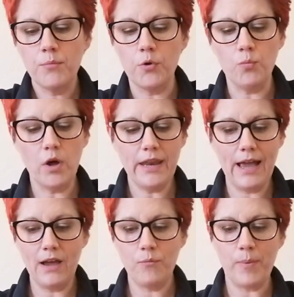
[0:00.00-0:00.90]
Put
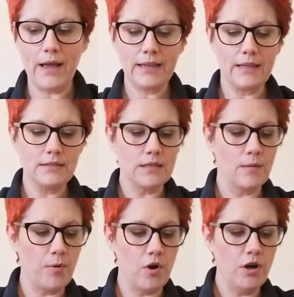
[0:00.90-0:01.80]
1/2 back into
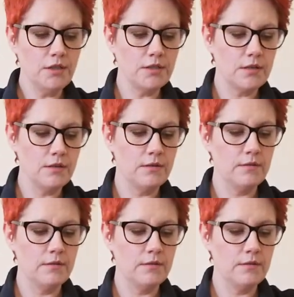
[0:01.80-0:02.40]
the pot